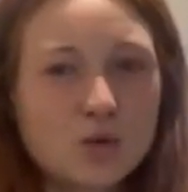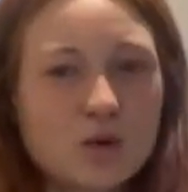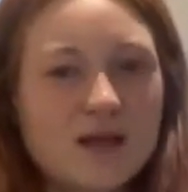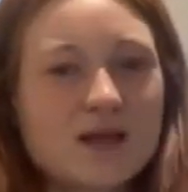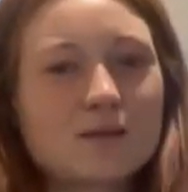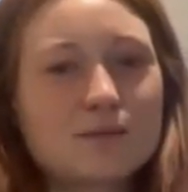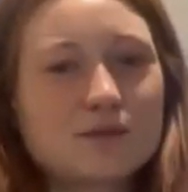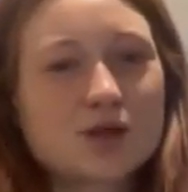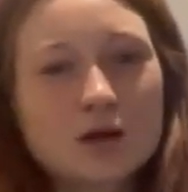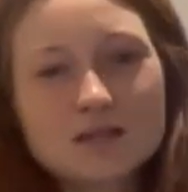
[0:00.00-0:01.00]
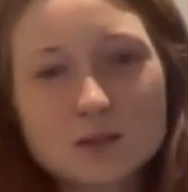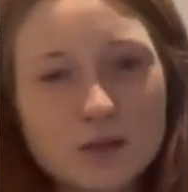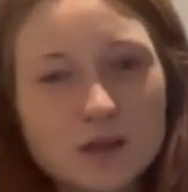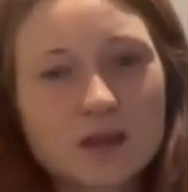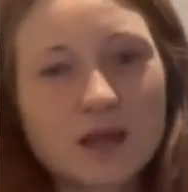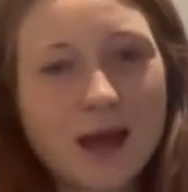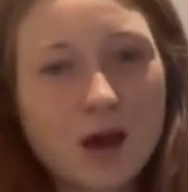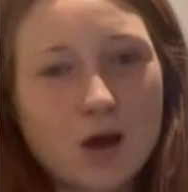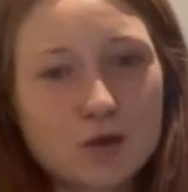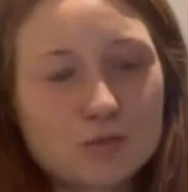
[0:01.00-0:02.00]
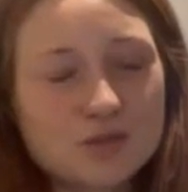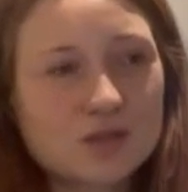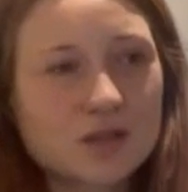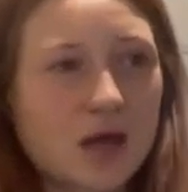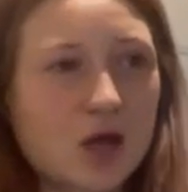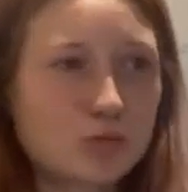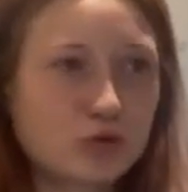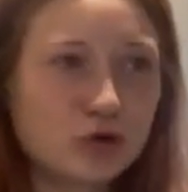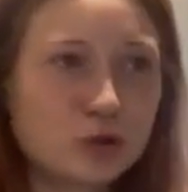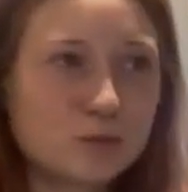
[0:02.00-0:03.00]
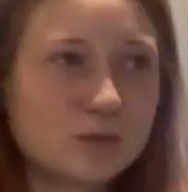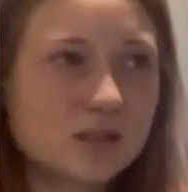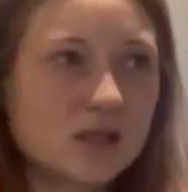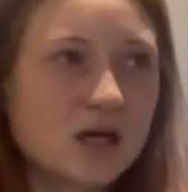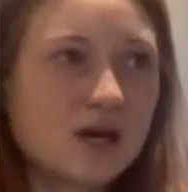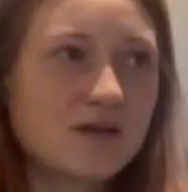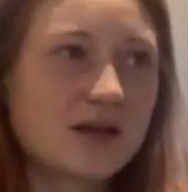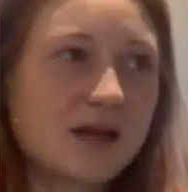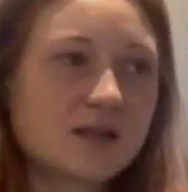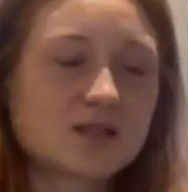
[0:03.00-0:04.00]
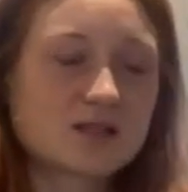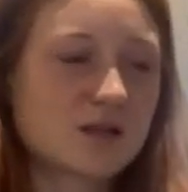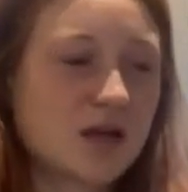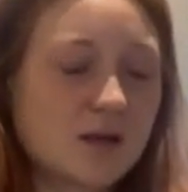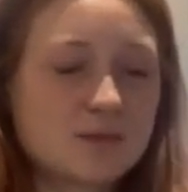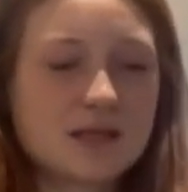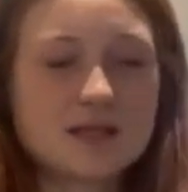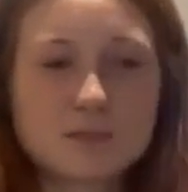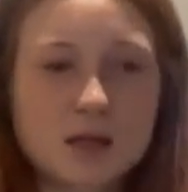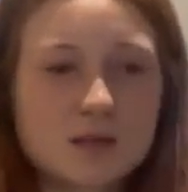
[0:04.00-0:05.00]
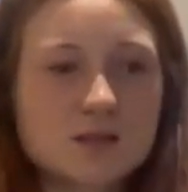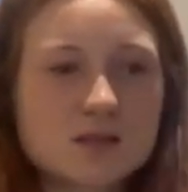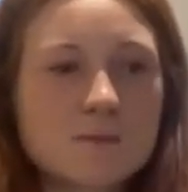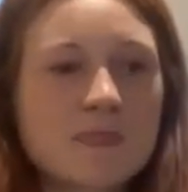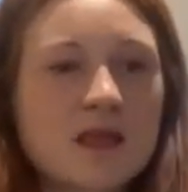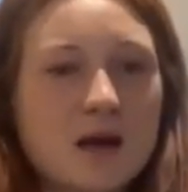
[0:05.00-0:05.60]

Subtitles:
We're starting with care home groups the next 6 months,